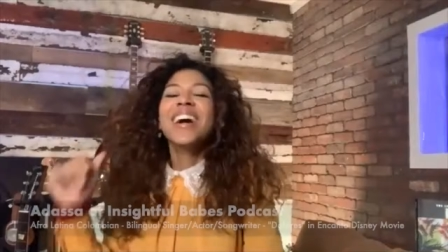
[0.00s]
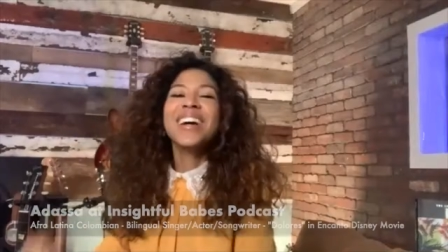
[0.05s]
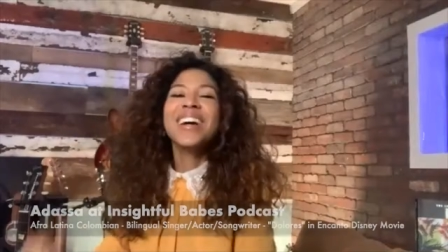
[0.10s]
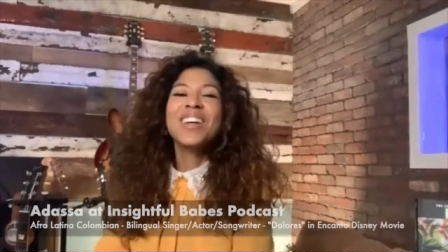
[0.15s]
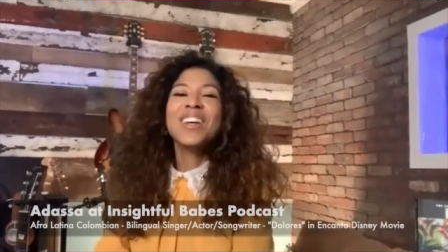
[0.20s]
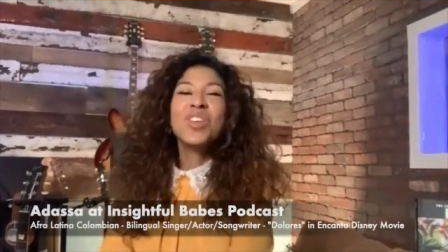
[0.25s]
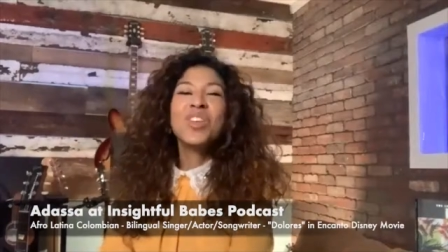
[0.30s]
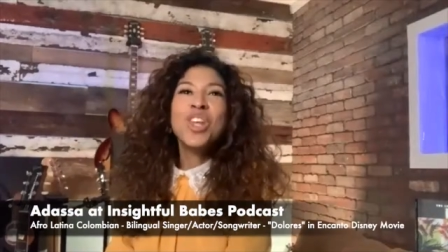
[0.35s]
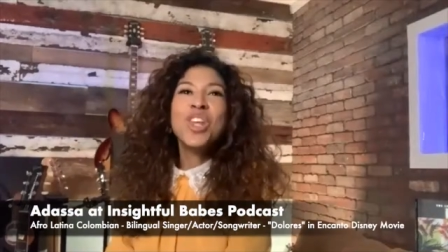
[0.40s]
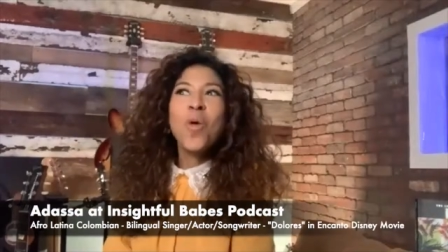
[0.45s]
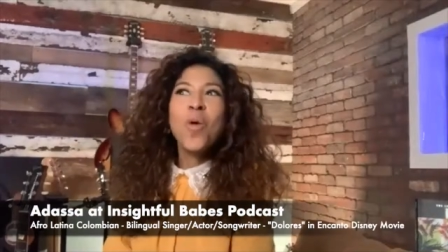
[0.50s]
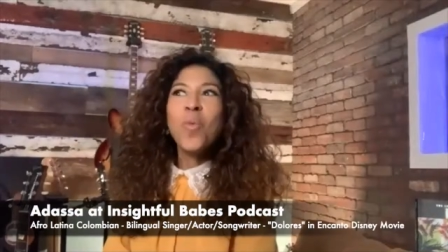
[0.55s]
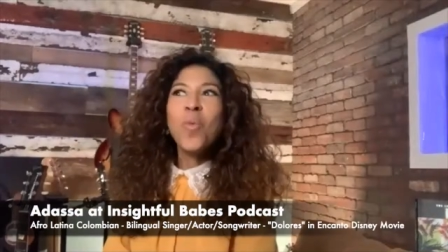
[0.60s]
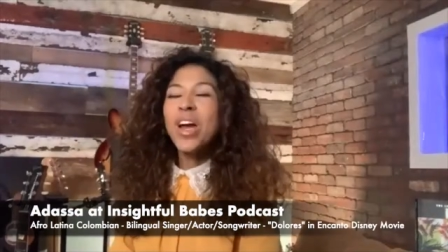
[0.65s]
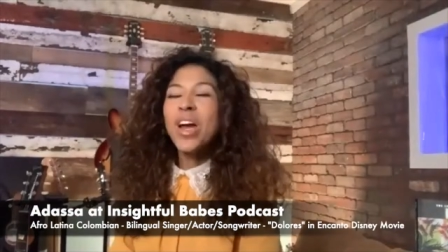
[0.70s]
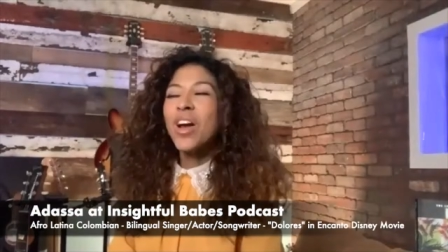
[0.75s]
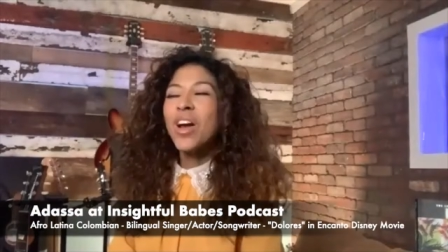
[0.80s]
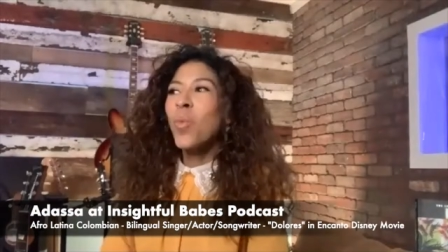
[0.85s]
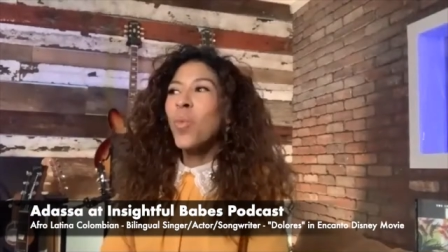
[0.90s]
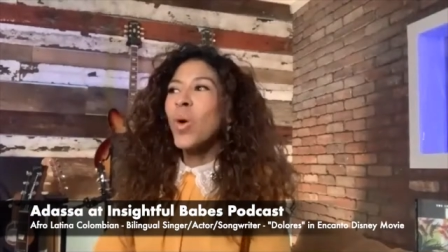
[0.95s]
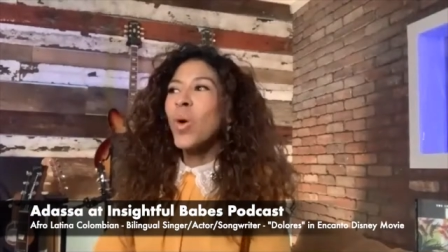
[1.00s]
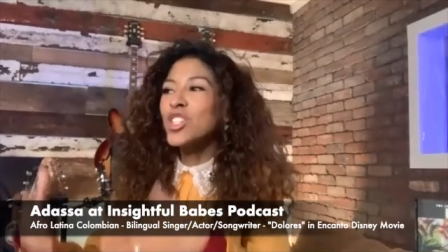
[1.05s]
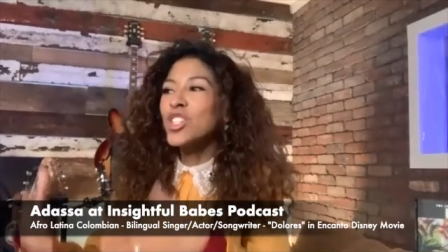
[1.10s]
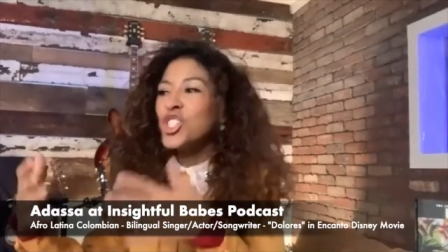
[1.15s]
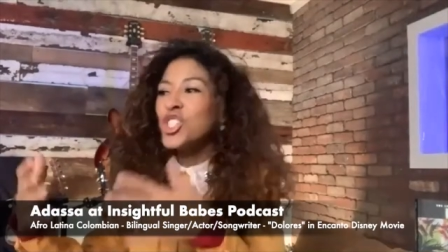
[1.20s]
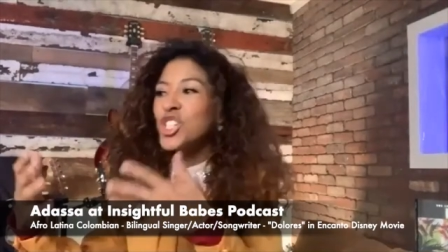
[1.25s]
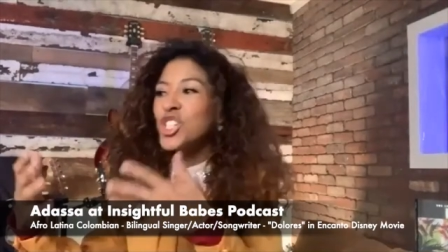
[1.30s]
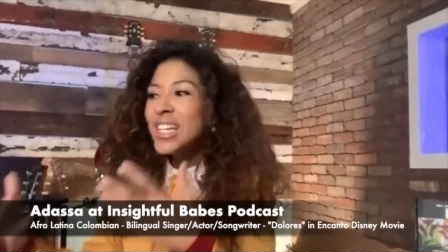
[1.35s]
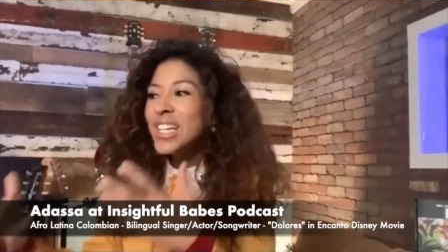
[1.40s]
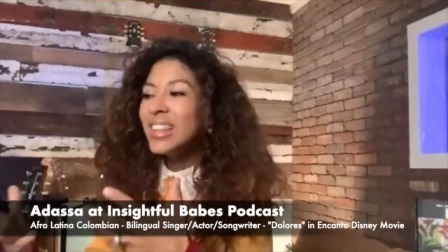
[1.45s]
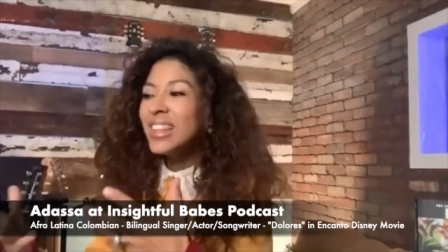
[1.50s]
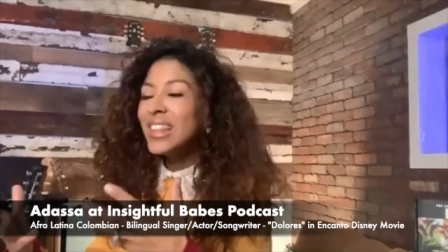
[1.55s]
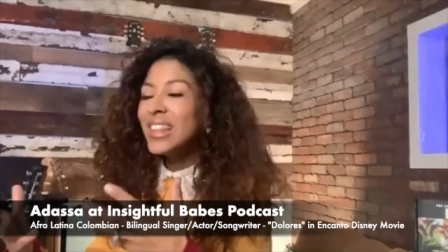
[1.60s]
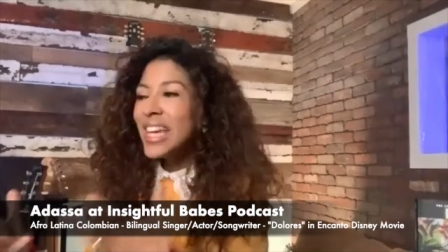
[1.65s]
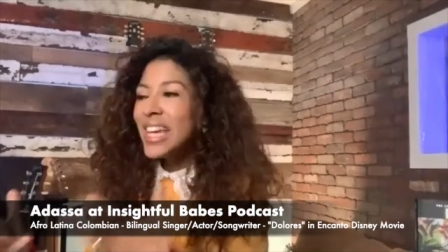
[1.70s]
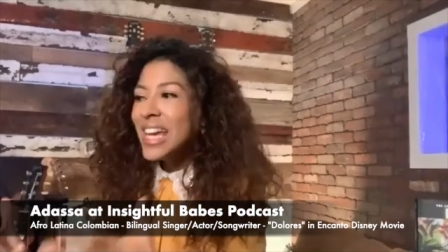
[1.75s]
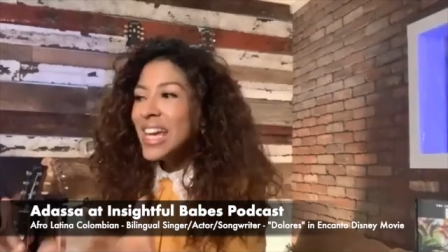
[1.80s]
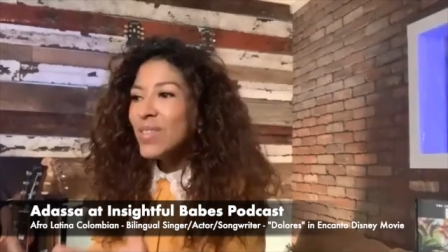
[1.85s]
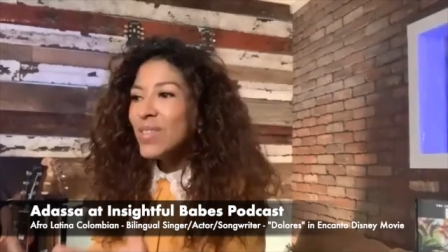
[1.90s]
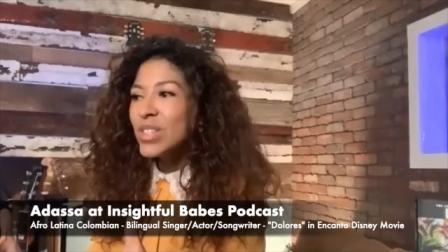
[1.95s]
You know, where she
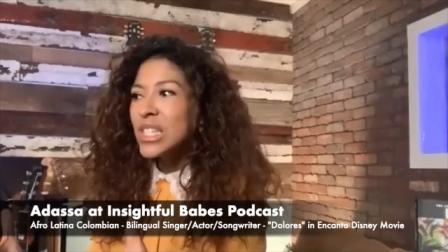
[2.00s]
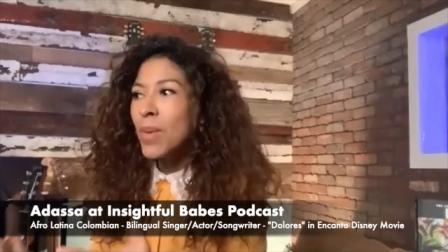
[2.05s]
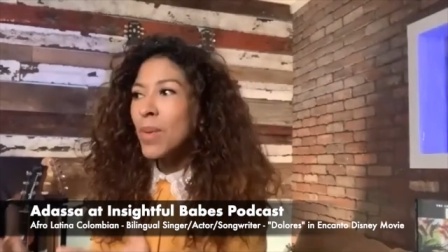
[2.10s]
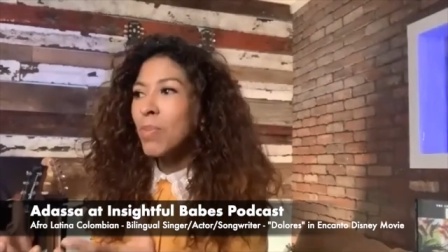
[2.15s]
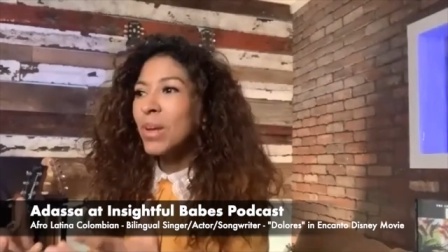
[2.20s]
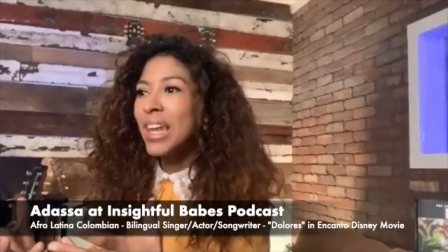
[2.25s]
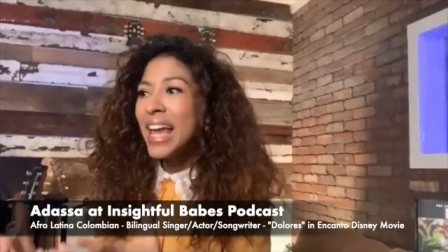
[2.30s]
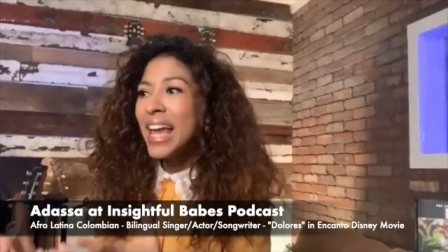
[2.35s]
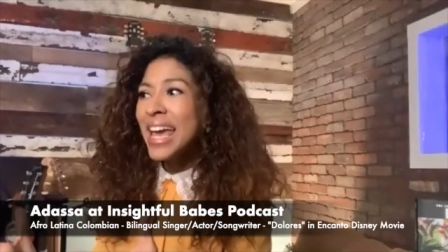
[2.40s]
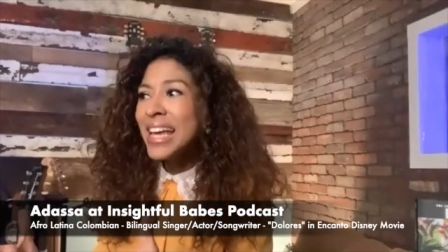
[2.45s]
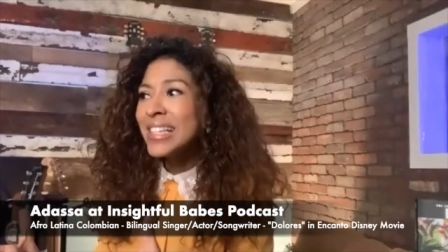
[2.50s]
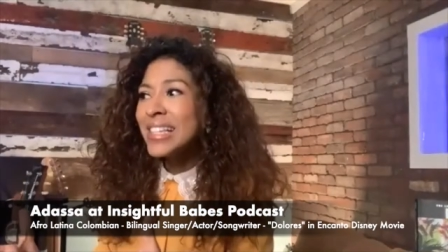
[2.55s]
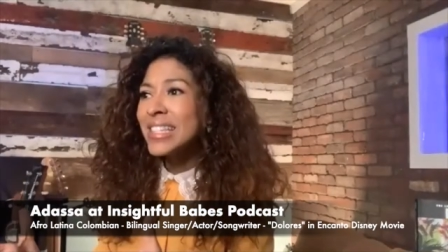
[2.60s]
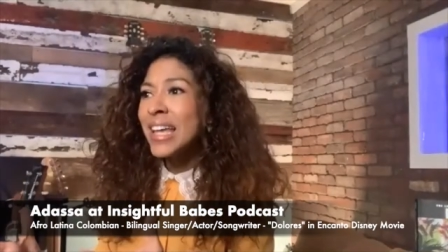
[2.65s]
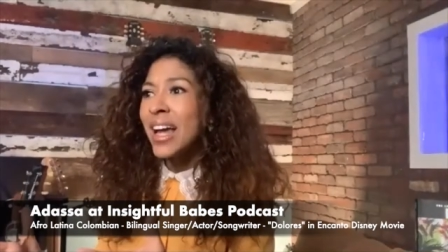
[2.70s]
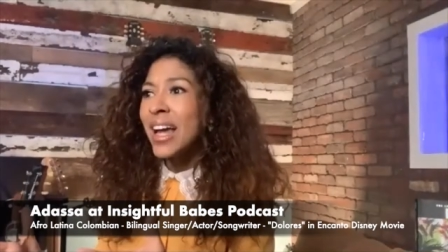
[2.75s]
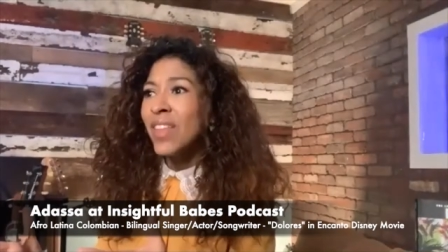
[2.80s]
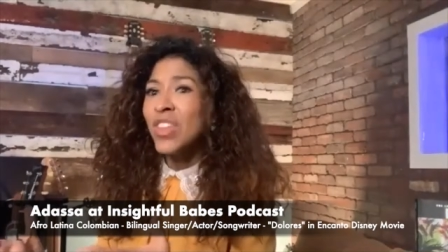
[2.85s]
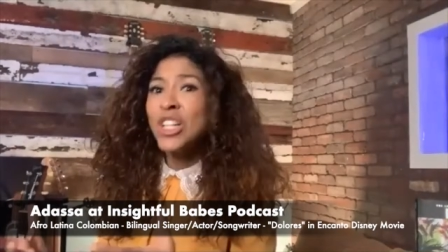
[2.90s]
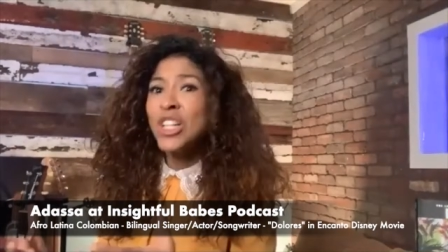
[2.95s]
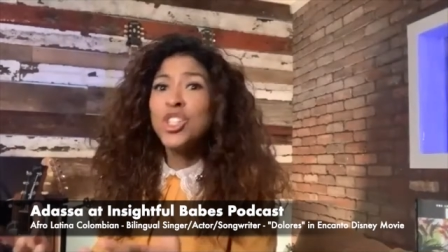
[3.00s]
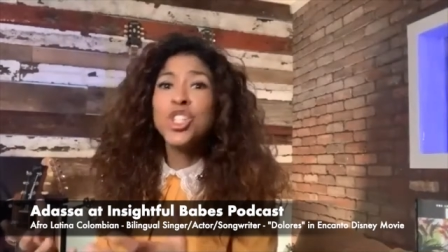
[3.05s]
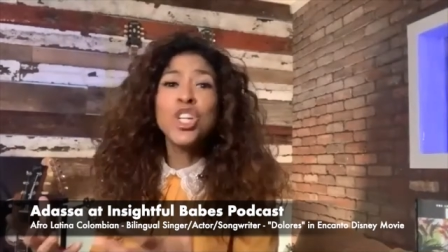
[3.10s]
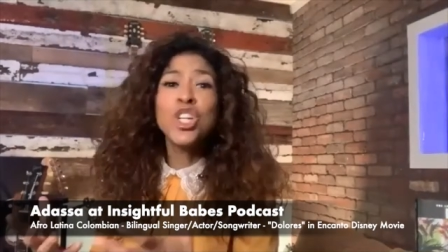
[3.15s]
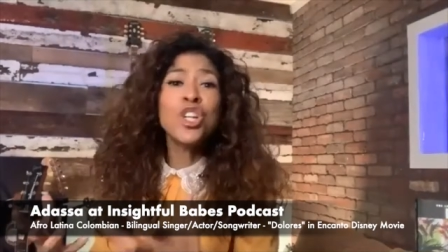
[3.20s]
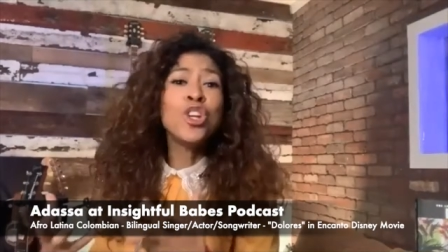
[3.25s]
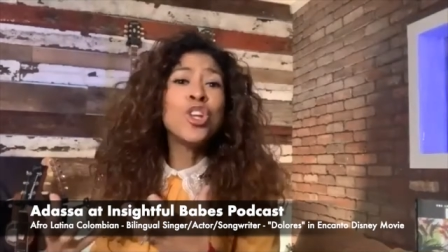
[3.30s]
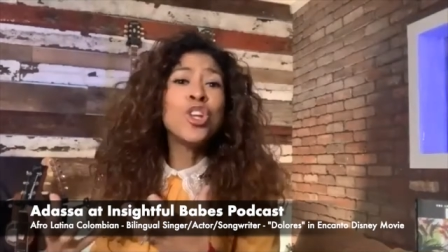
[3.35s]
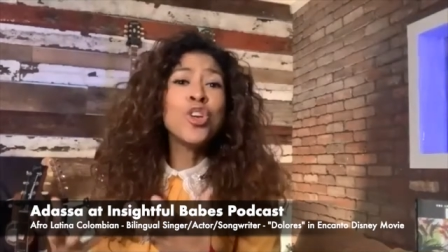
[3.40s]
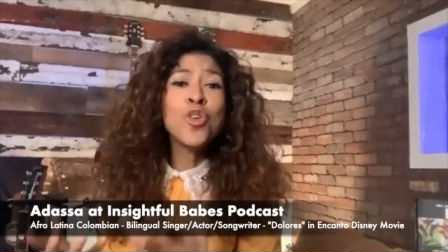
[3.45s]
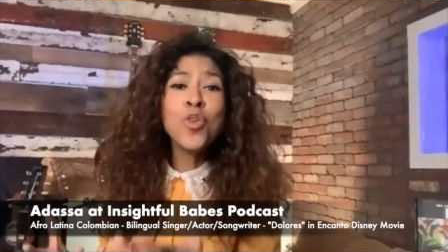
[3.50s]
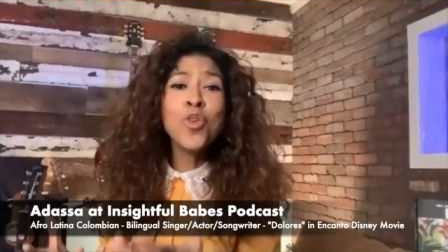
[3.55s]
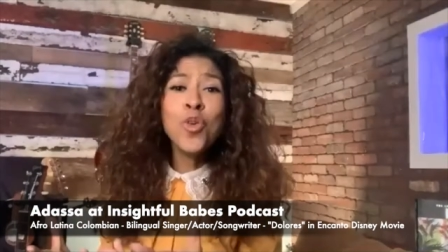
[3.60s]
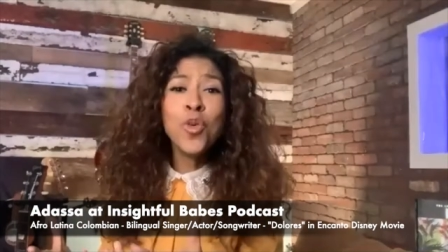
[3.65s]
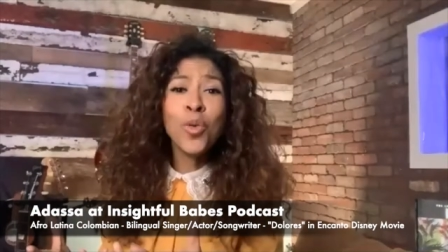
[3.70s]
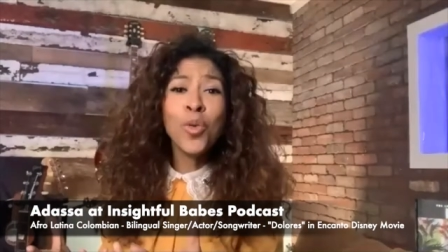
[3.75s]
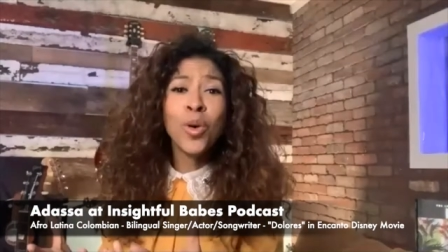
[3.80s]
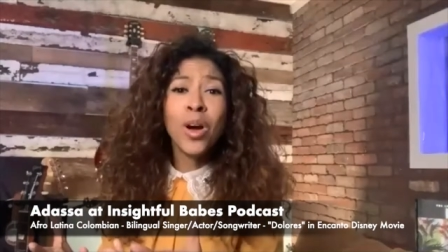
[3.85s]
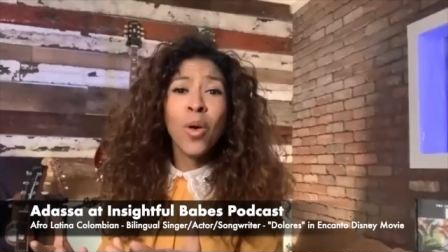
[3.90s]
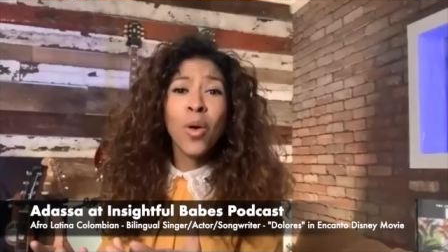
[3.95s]
leaves the place that she
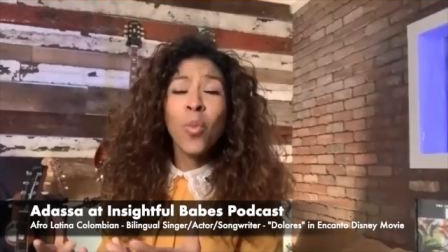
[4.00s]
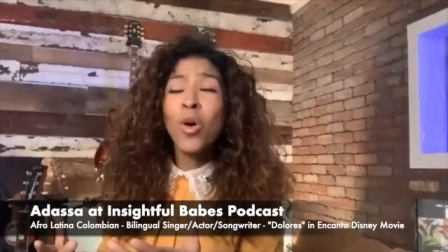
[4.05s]
knew,